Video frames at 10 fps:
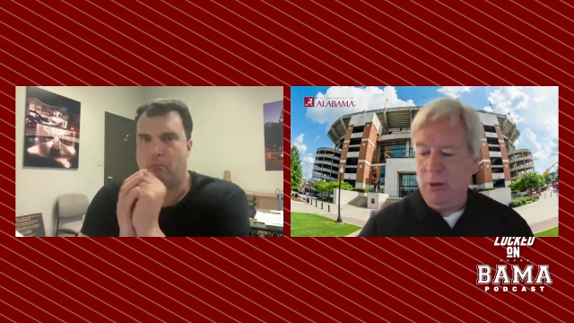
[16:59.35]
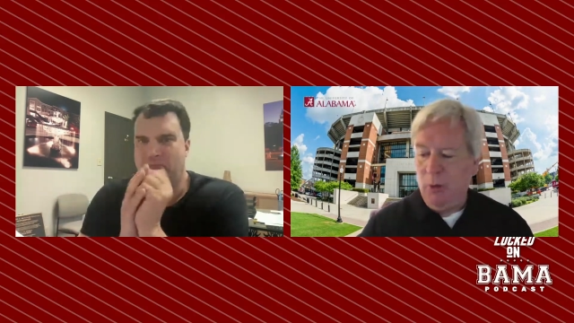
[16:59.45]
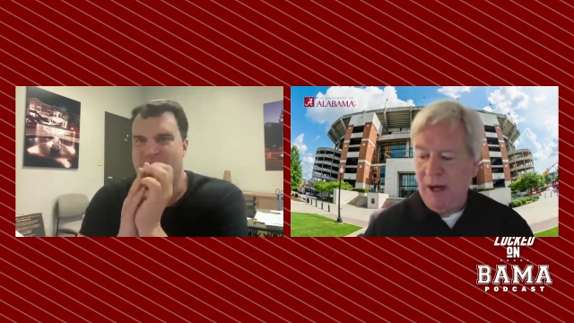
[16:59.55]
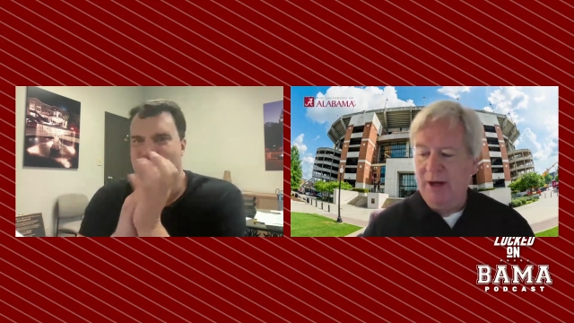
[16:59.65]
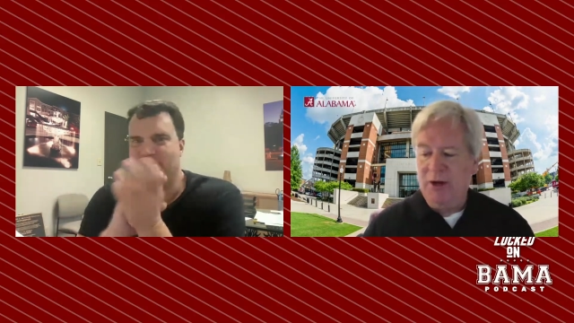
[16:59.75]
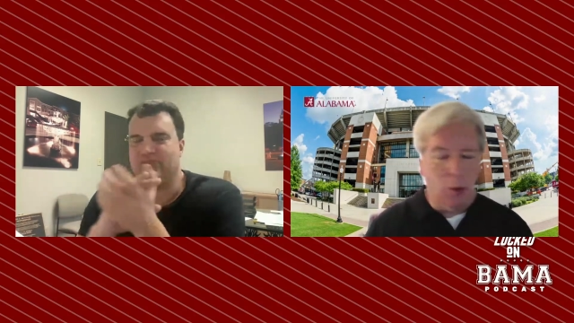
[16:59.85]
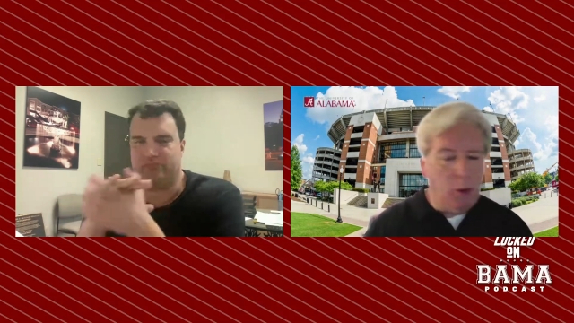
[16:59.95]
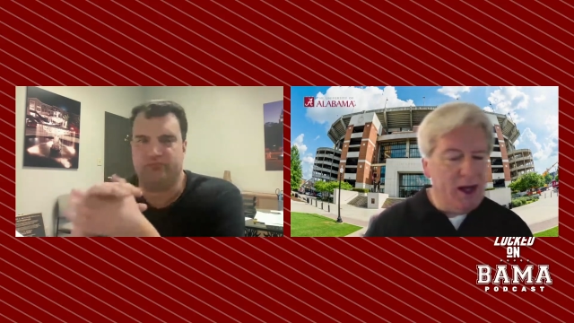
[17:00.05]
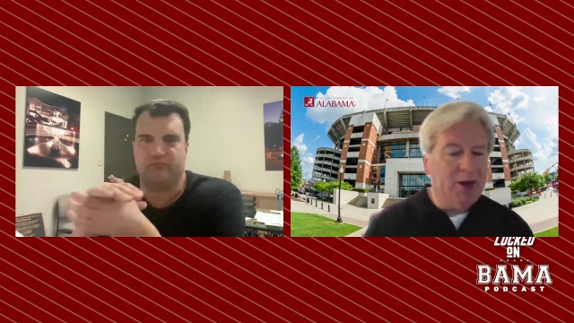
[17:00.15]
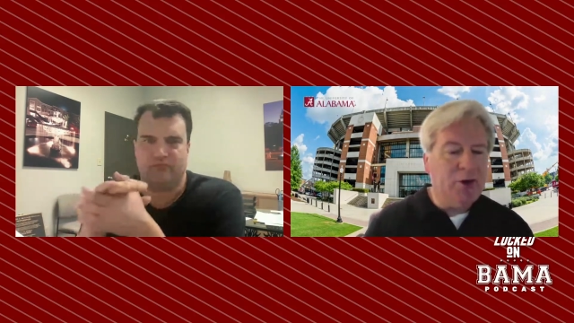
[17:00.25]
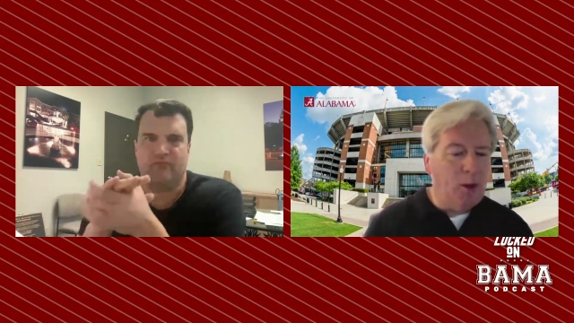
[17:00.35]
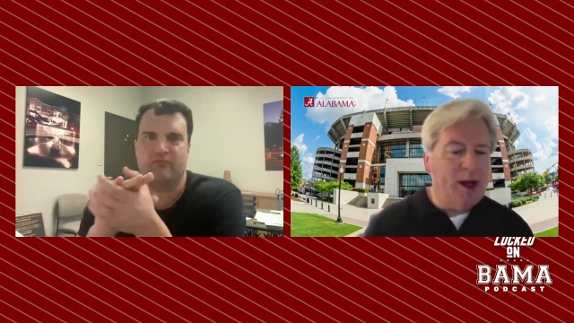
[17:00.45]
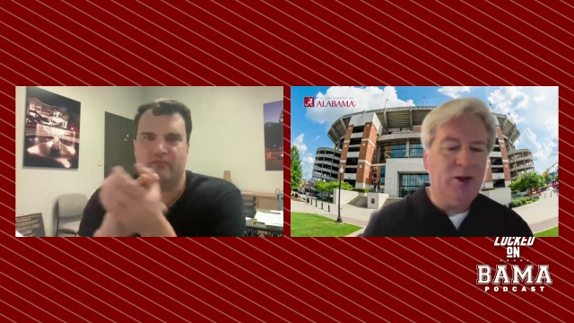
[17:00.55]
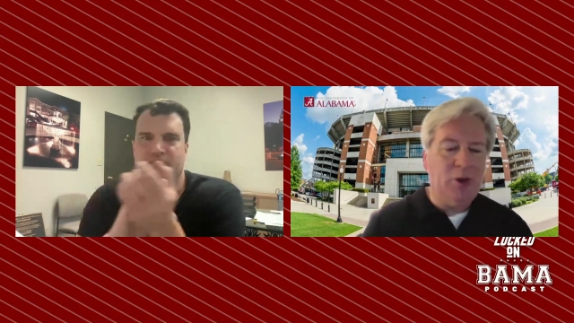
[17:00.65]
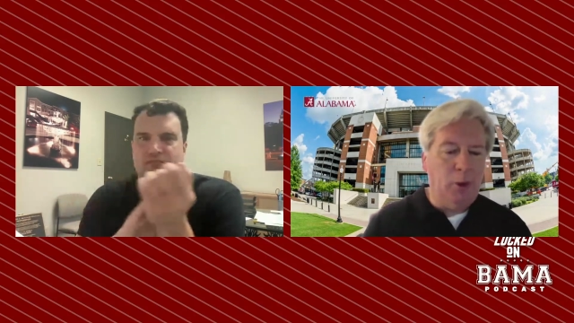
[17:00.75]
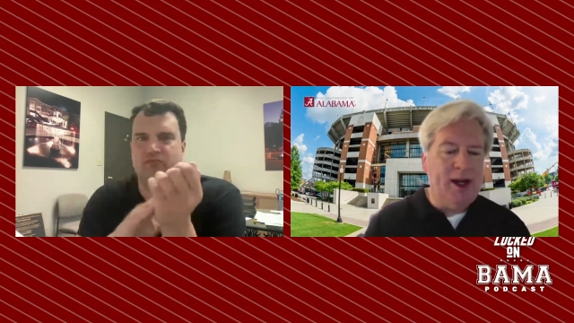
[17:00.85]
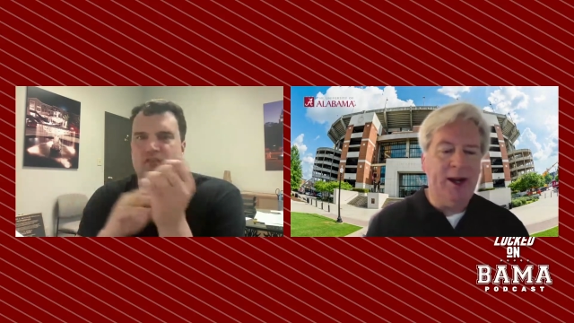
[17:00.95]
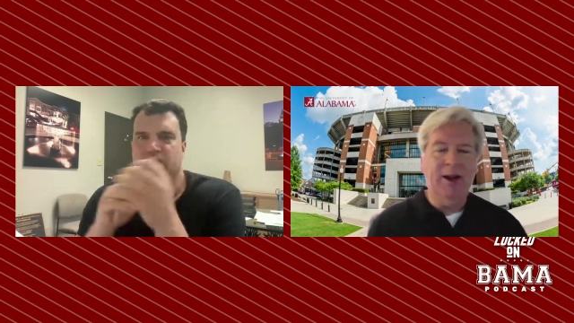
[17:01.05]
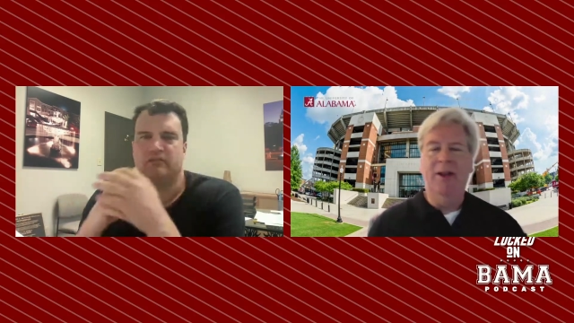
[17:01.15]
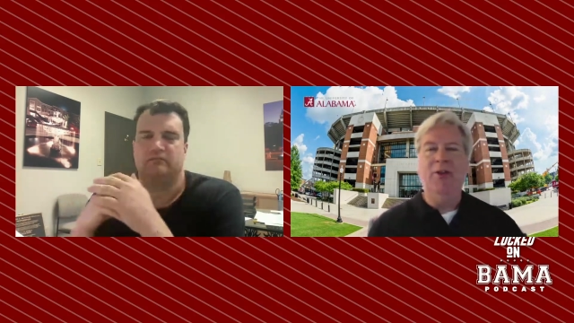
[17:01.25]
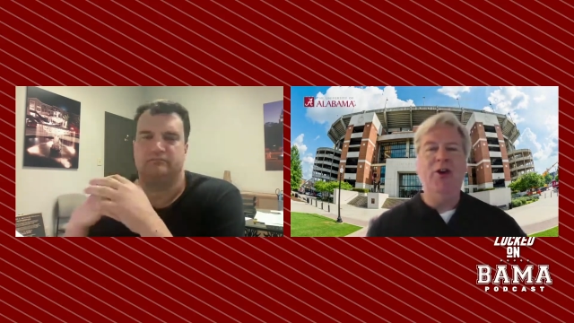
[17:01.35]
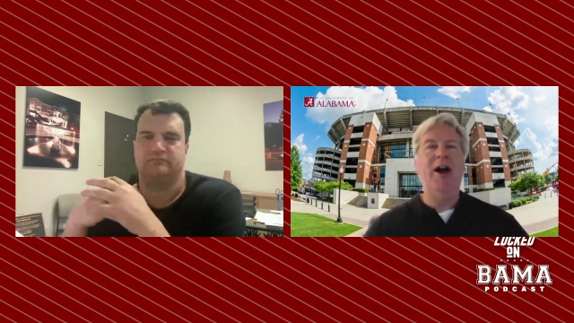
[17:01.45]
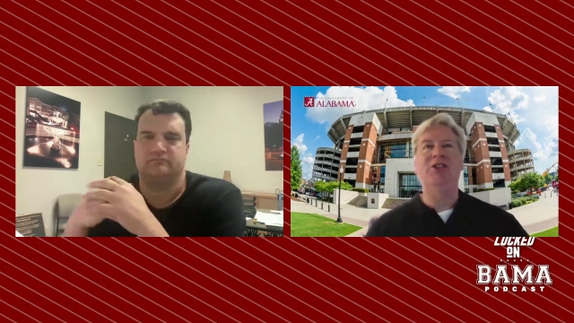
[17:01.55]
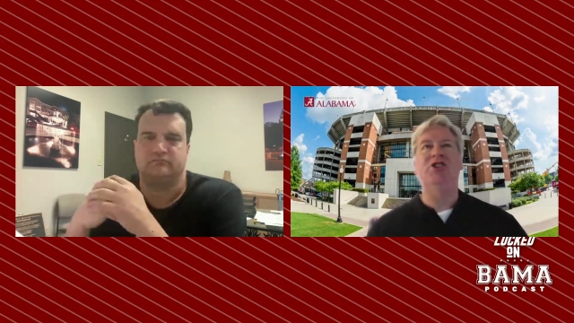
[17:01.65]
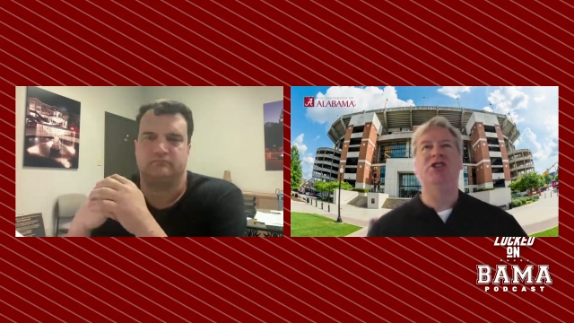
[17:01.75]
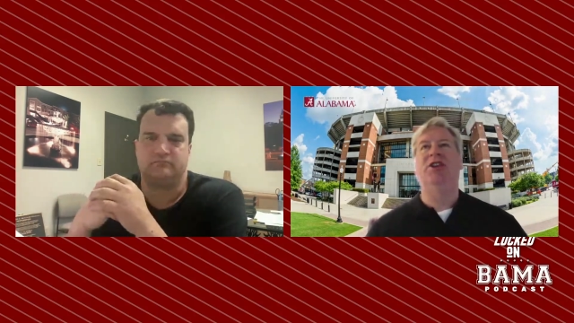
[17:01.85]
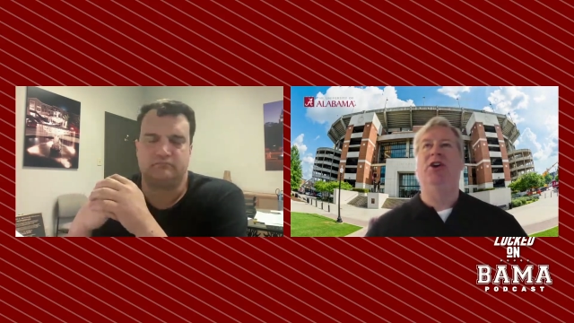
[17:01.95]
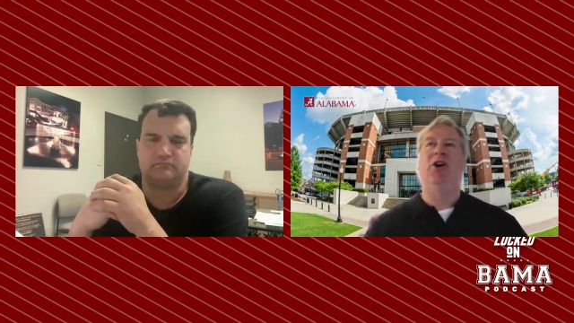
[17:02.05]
Speaker 1: week to week to week to week. They're not just going